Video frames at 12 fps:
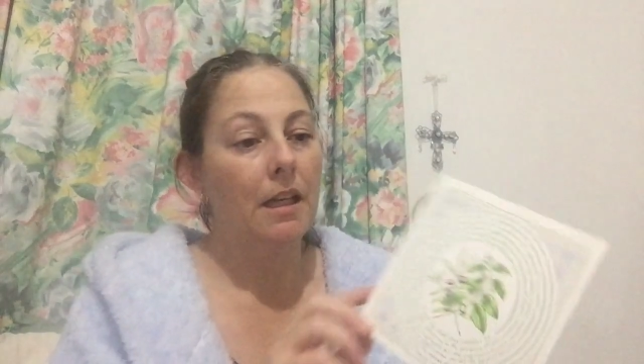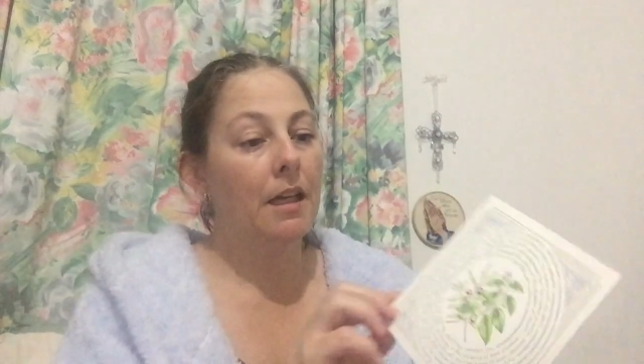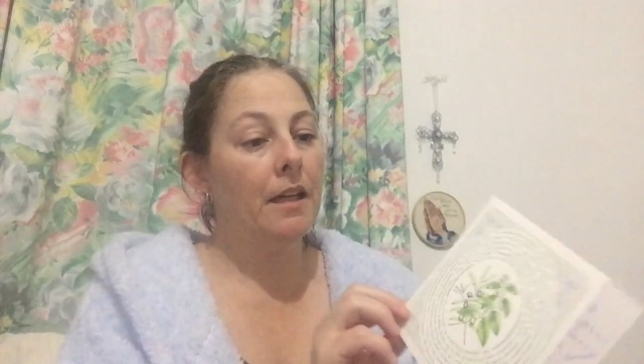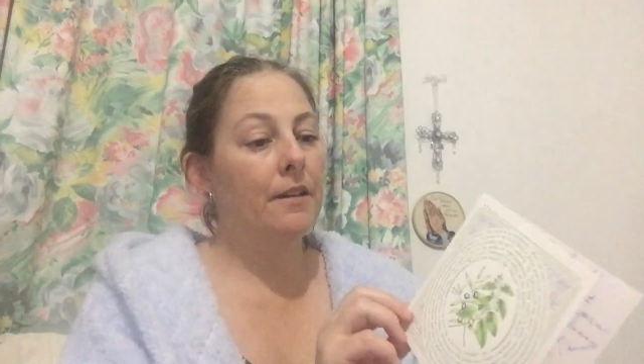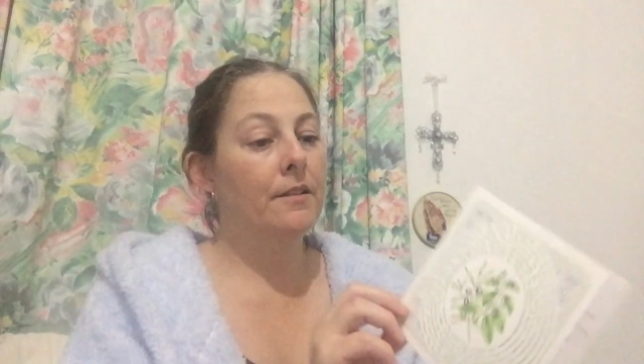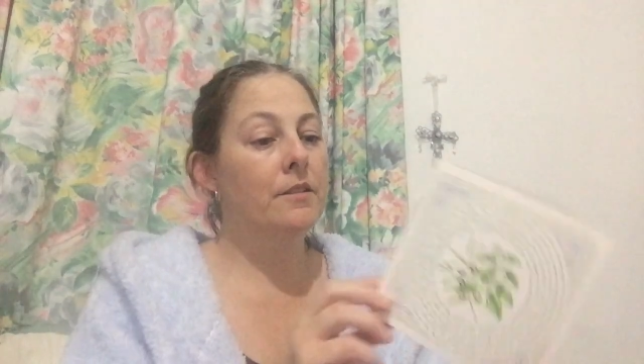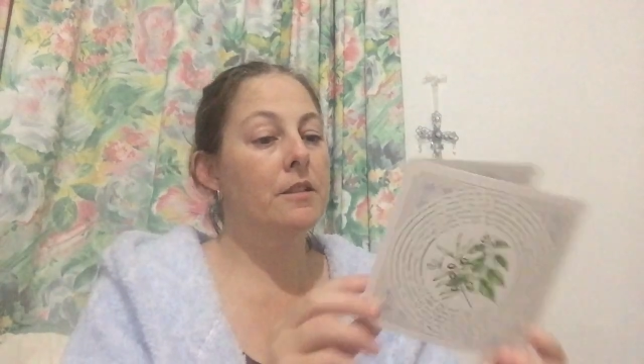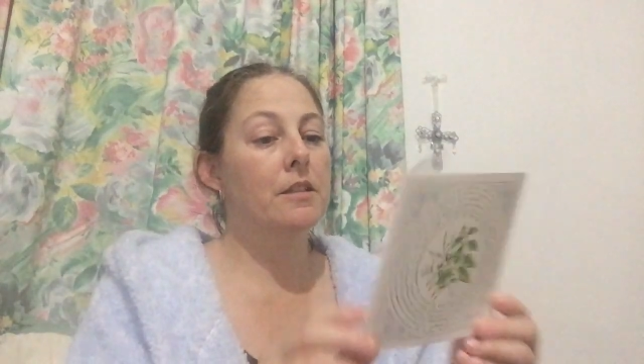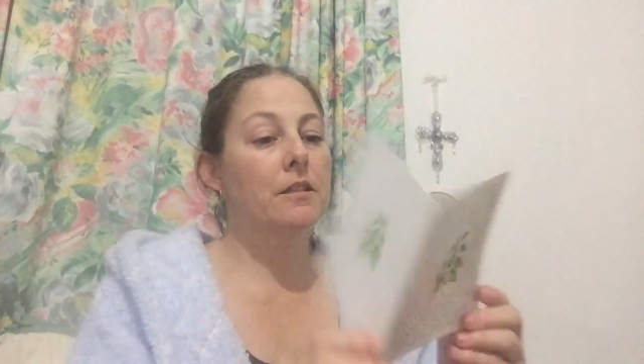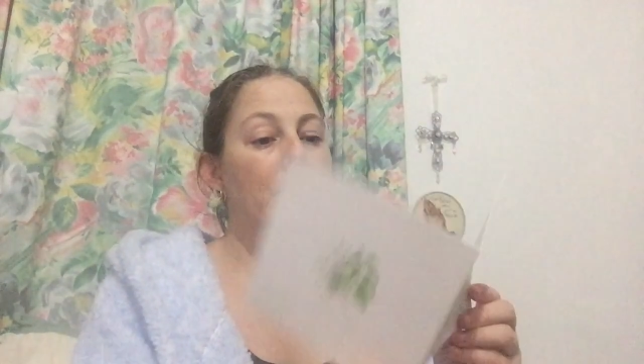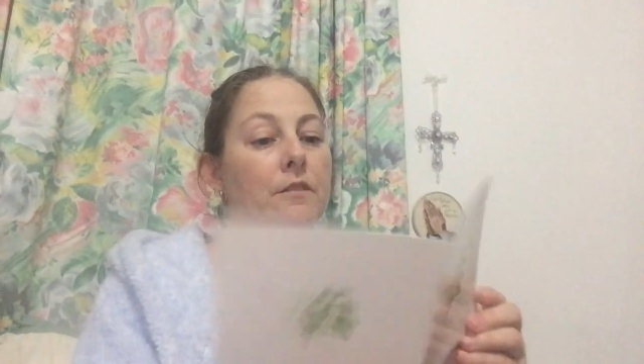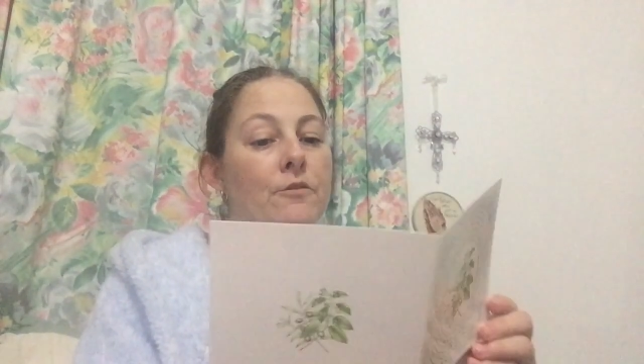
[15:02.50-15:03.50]
and
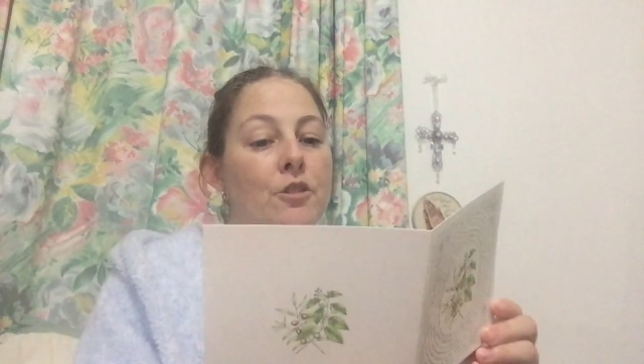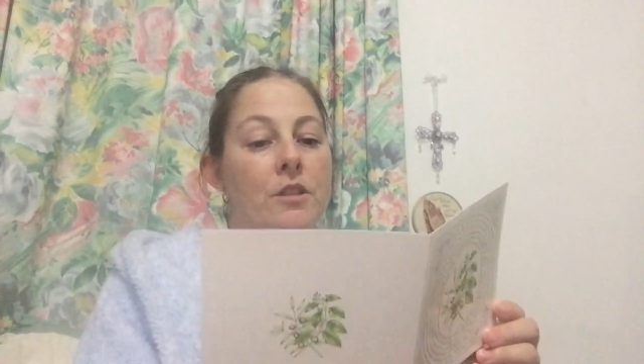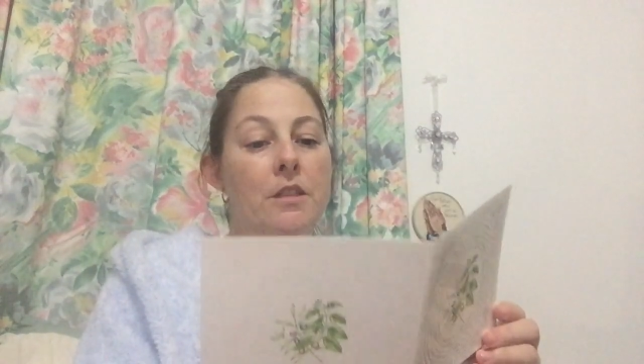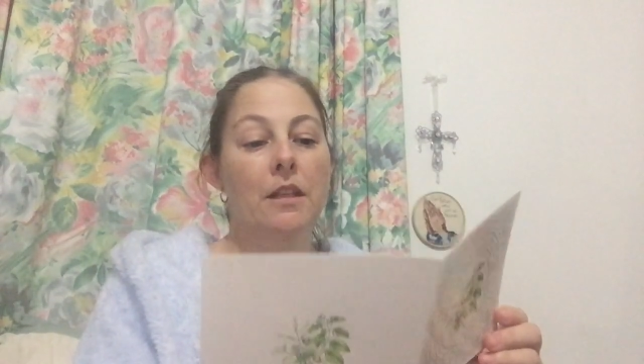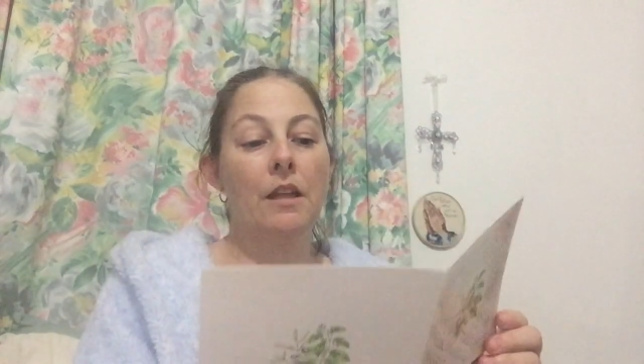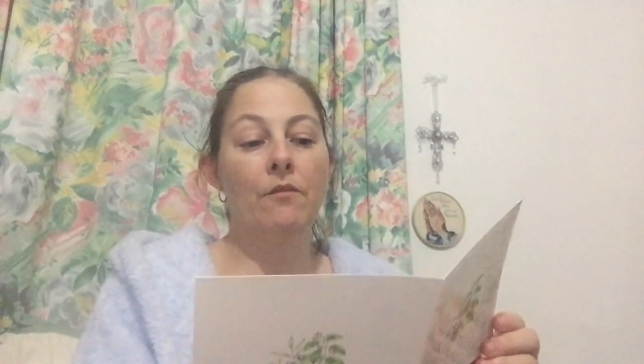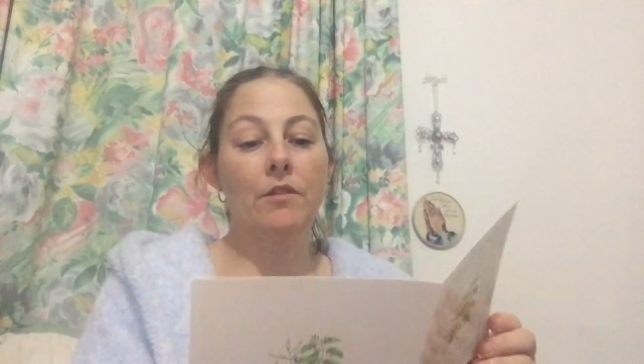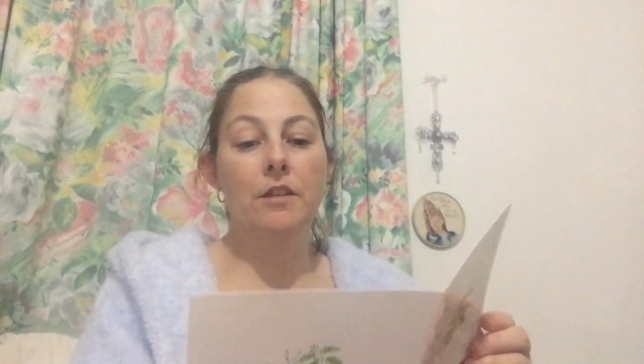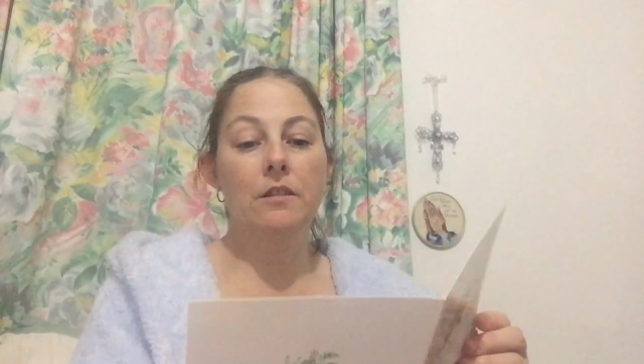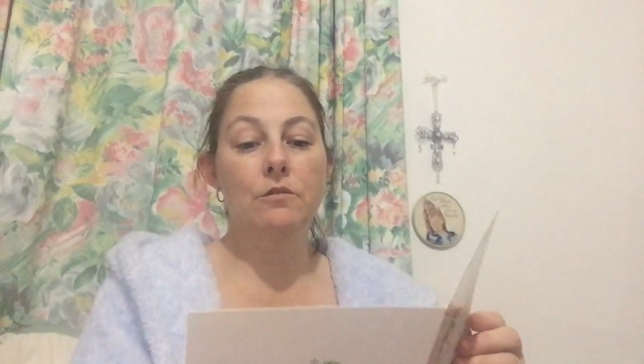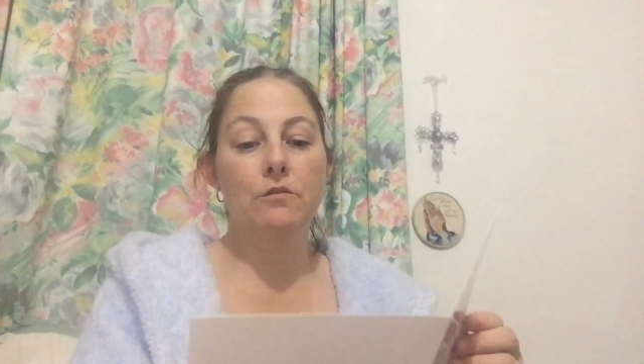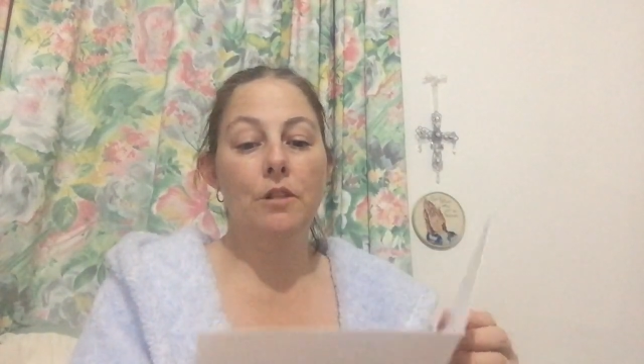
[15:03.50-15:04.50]
just a lovely
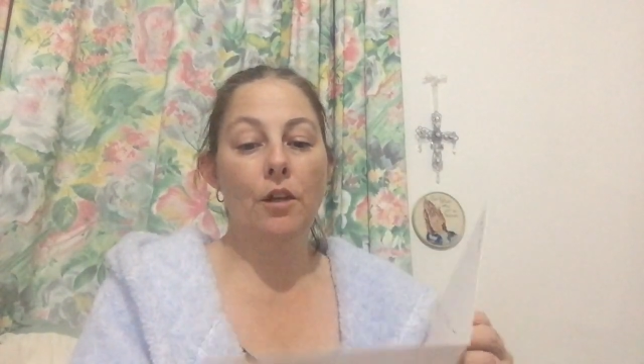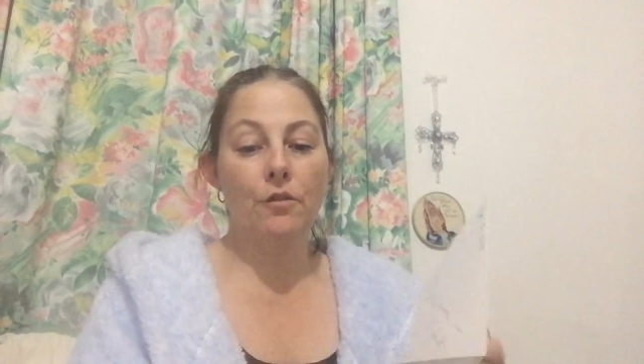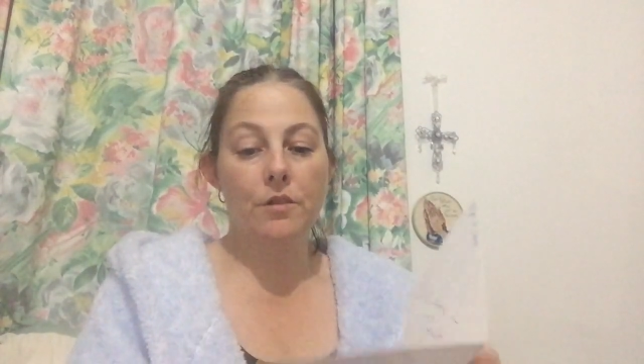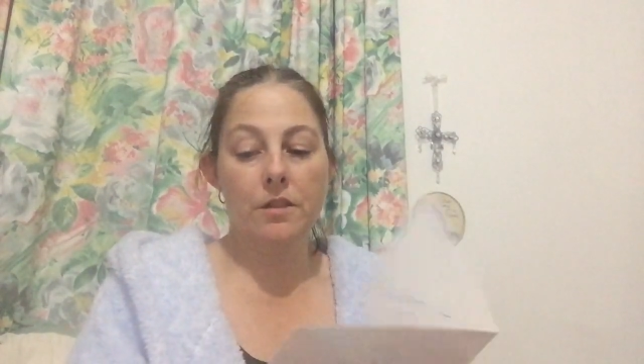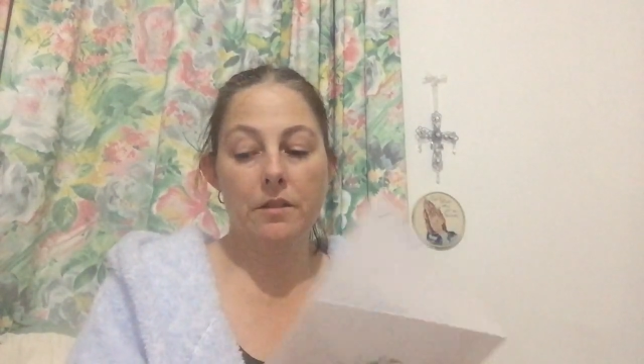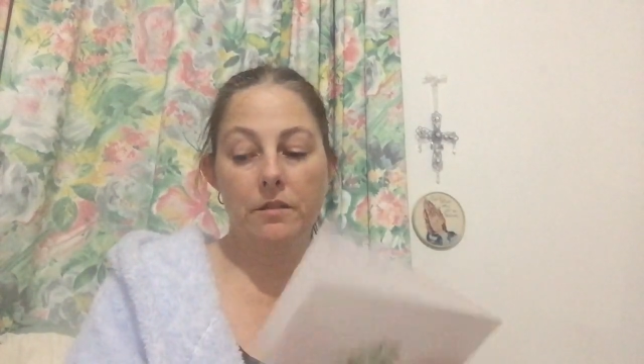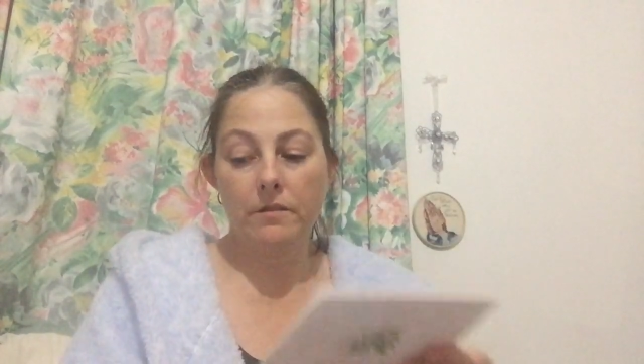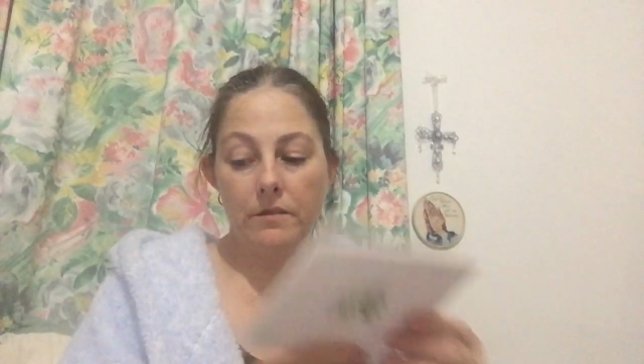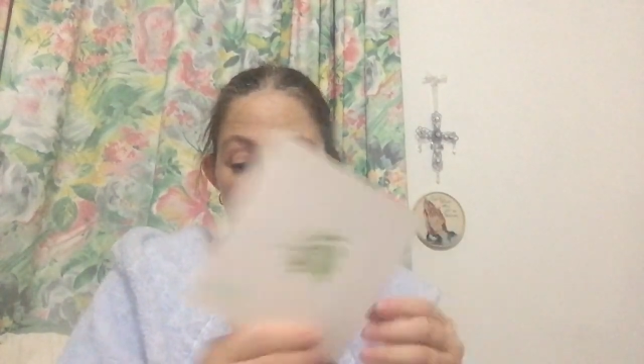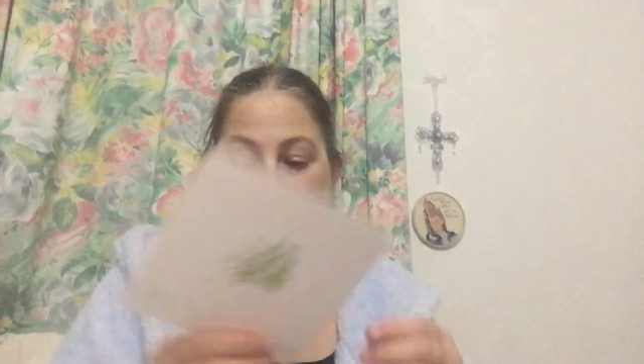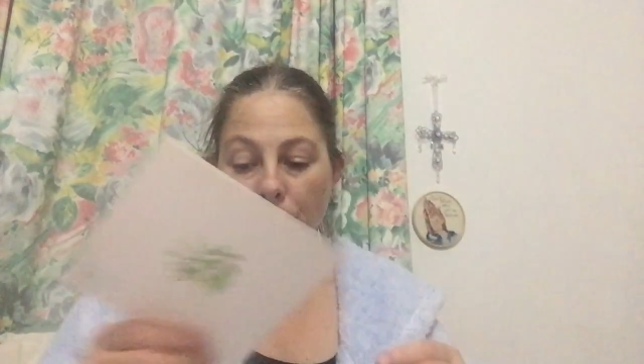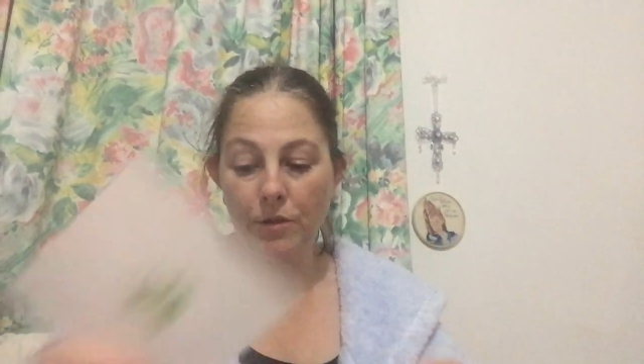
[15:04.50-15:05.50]
little note
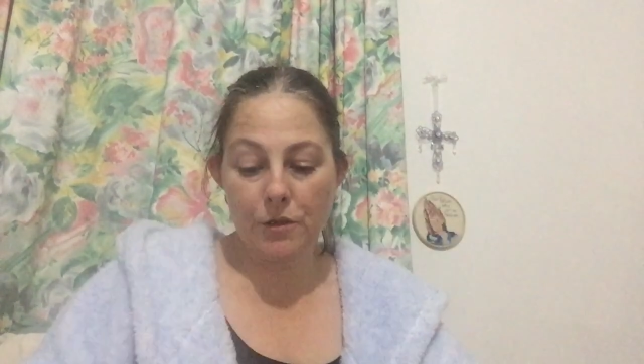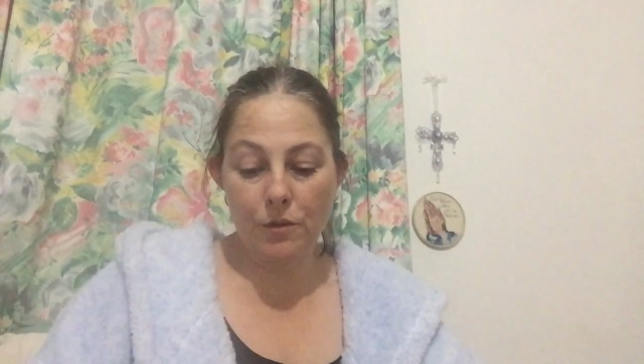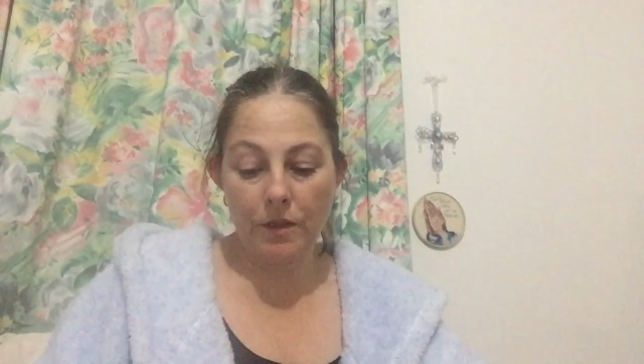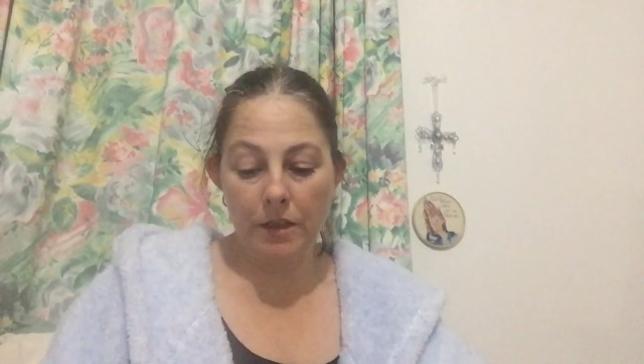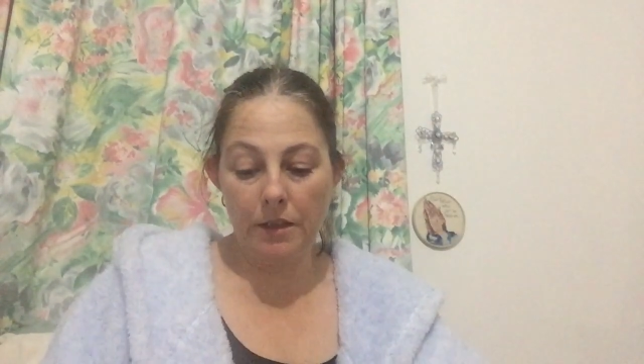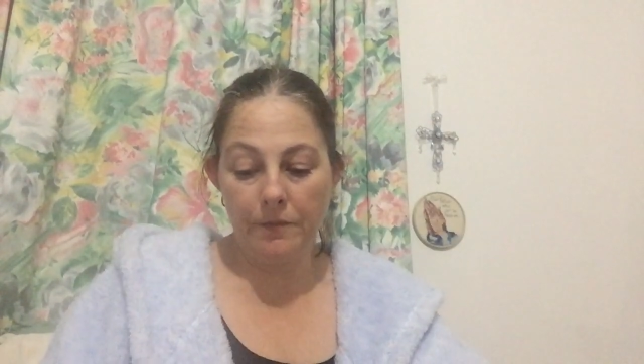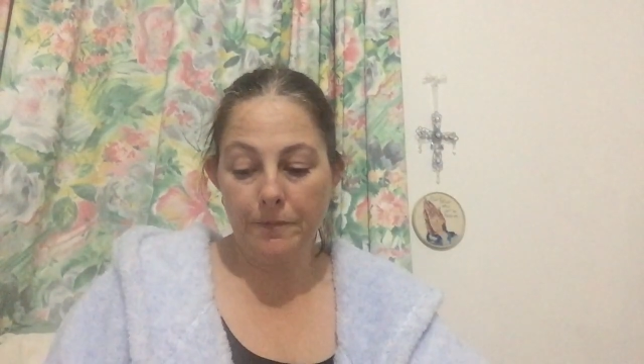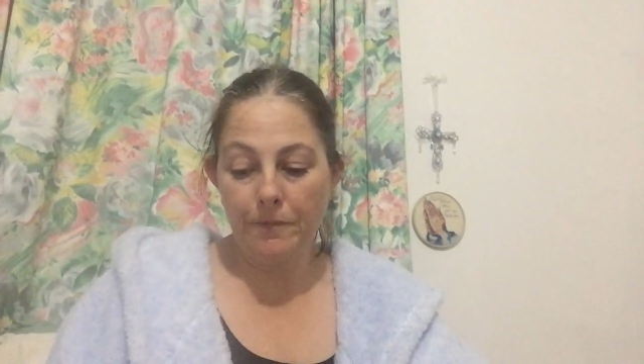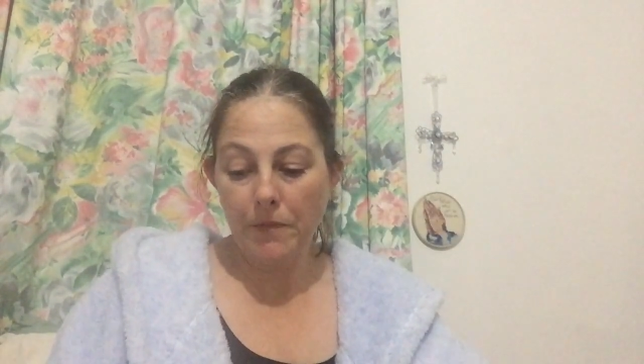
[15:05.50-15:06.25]
in between.